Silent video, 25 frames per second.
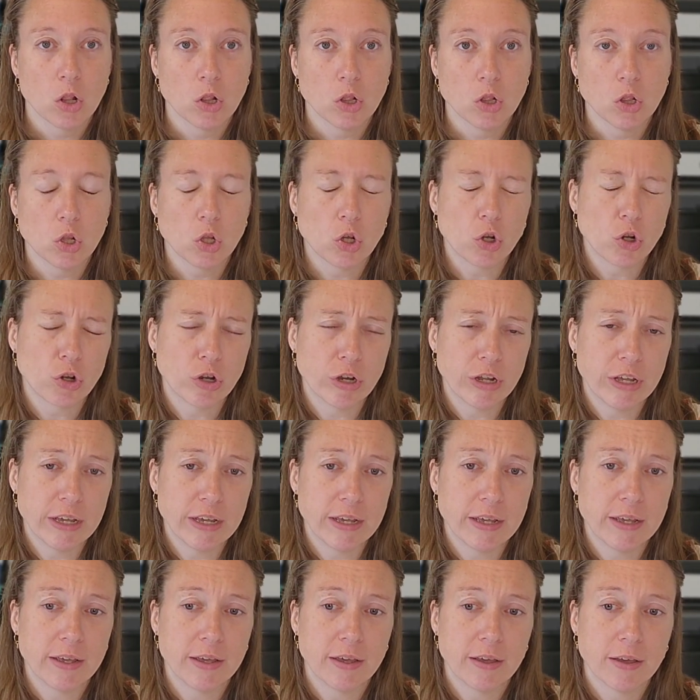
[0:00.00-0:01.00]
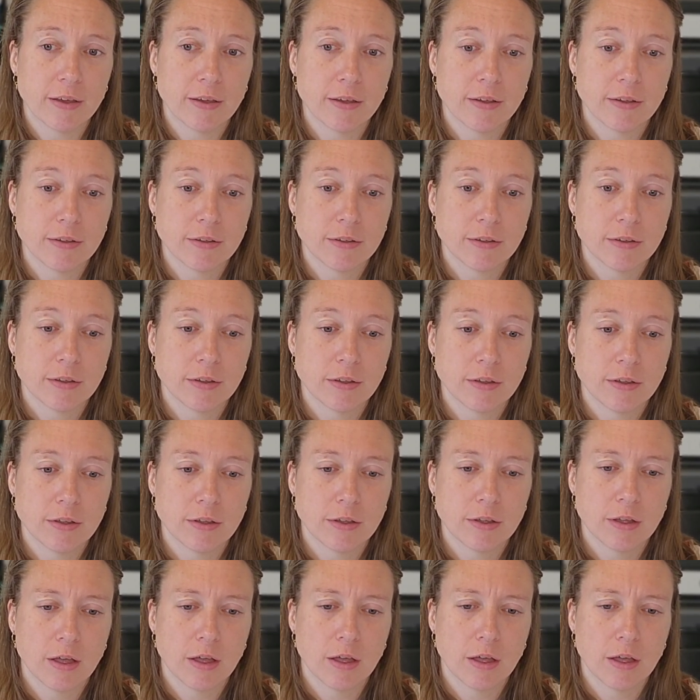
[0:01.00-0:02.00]
learning
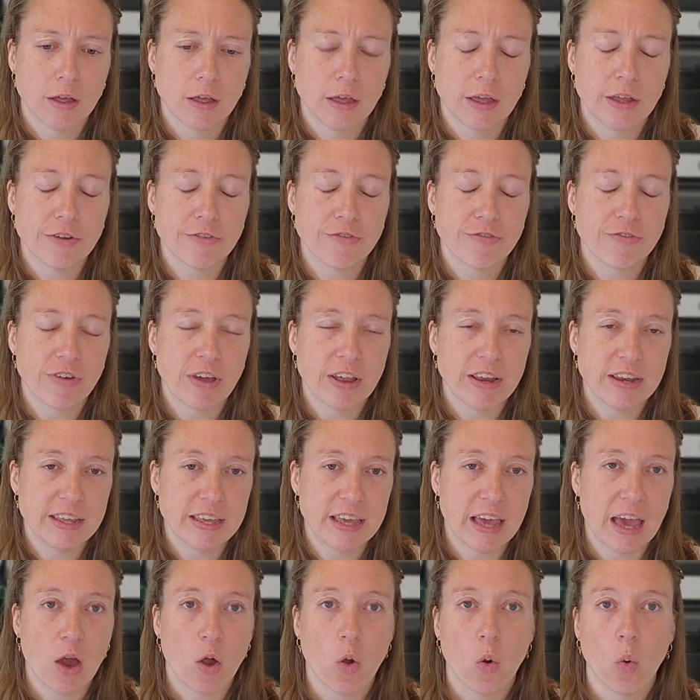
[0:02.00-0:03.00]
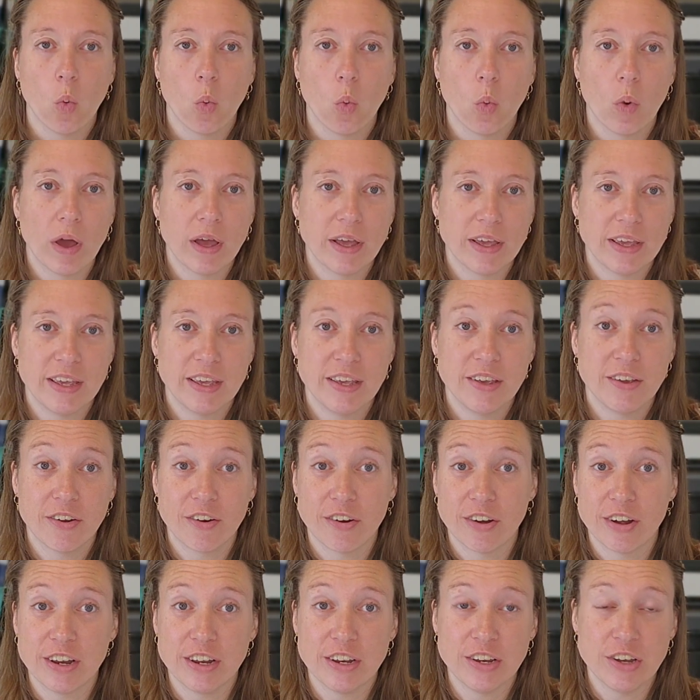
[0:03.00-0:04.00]
and finding out what he
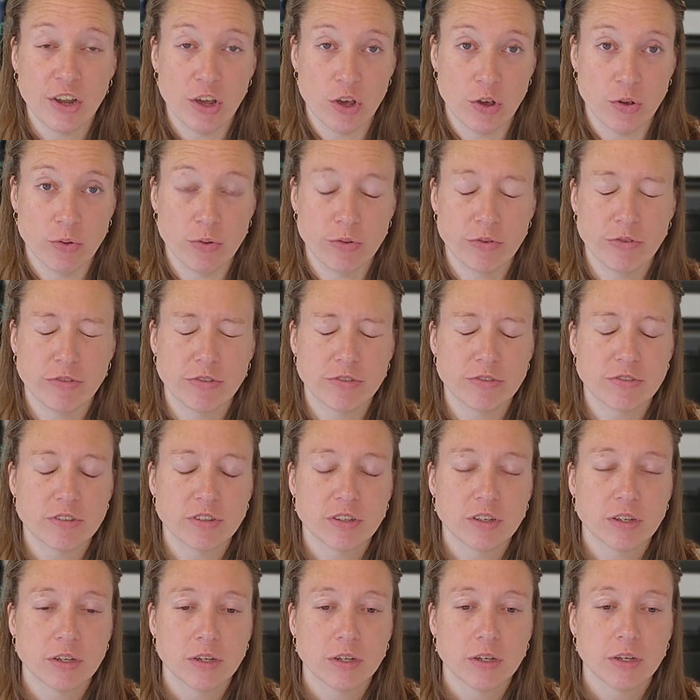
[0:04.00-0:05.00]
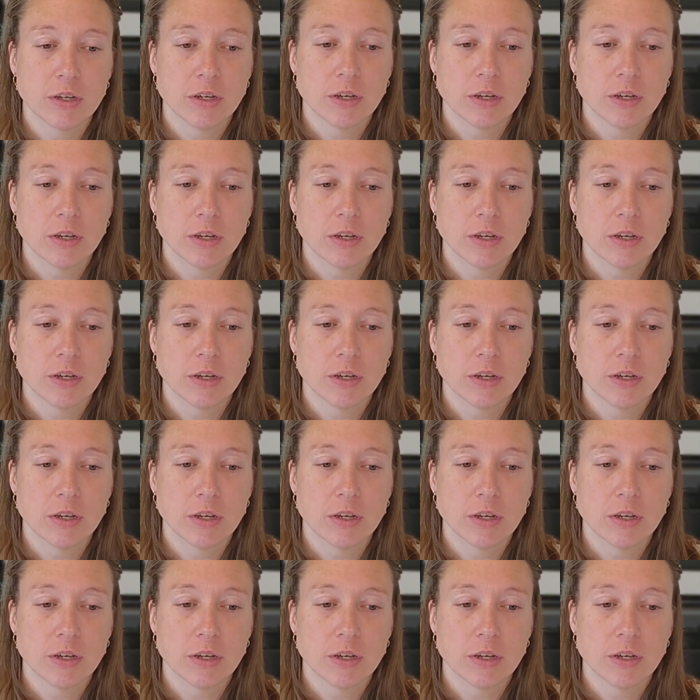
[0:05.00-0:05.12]
already knows.